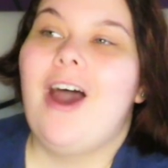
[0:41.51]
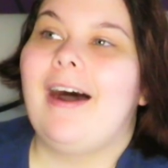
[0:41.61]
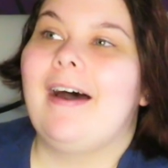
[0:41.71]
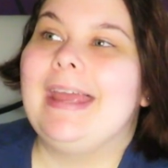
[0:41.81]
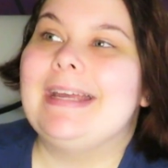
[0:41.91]

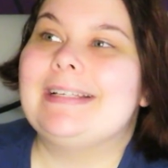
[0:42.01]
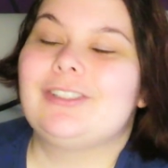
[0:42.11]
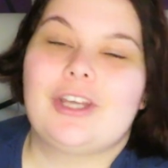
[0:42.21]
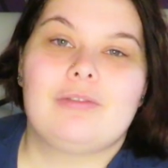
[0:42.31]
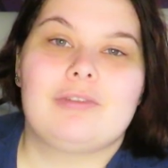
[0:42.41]
I
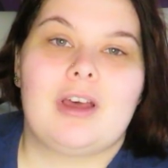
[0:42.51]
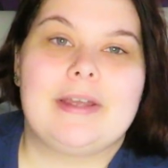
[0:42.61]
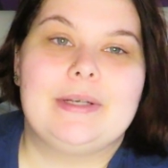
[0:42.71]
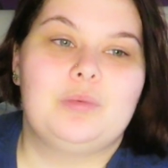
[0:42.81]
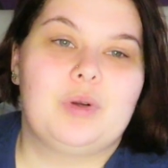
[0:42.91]
don't
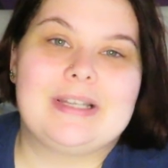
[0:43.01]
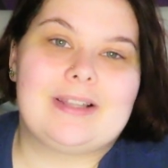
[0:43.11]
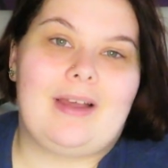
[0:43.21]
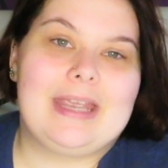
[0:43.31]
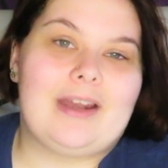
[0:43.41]
know what
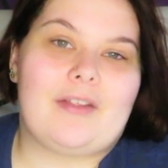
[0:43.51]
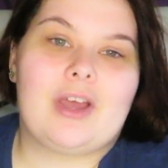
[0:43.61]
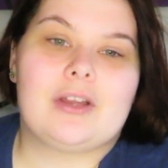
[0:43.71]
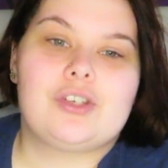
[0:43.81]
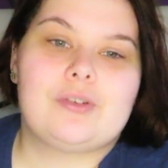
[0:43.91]
it's like in other
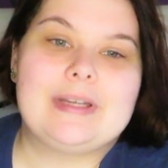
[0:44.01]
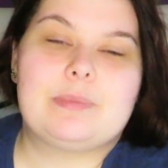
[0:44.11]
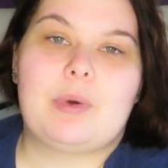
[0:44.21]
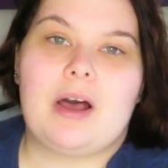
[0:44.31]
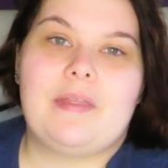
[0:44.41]
countries,
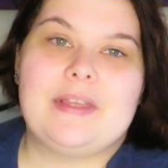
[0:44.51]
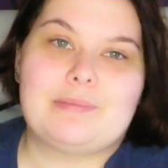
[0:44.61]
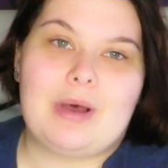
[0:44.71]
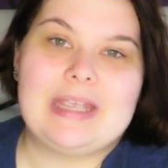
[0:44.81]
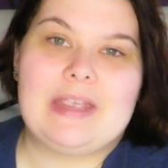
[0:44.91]
but
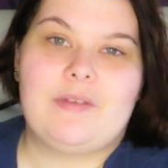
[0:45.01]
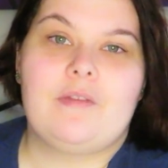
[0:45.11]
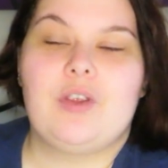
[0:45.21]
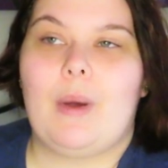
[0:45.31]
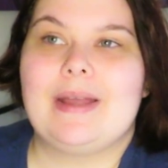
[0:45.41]
this might give you
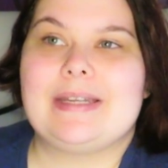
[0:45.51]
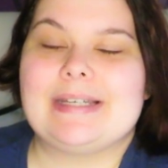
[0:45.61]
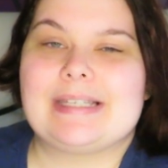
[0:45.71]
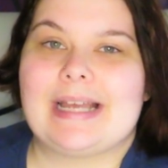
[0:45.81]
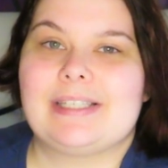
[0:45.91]
a few
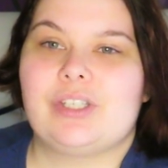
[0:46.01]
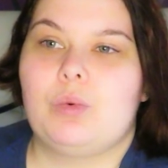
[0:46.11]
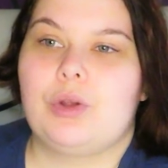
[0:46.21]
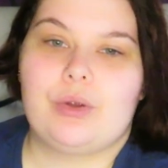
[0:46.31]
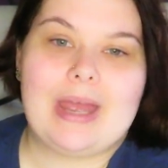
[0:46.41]
ideas as to
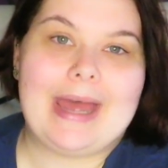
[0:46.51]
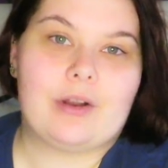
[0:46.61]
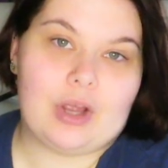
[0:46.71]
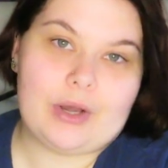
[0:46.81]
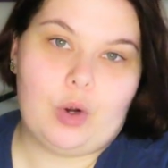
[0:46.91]
what you can
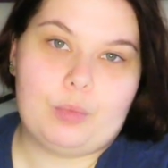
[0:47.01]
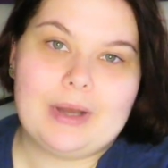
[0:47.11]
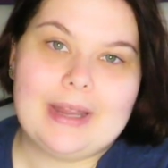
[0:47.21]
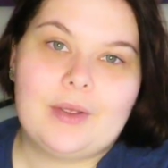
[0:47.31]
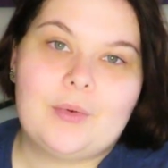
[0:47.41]
and cannot
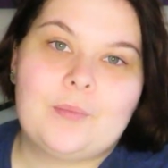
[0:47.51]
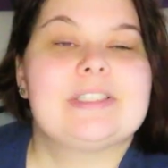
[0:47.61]
bring.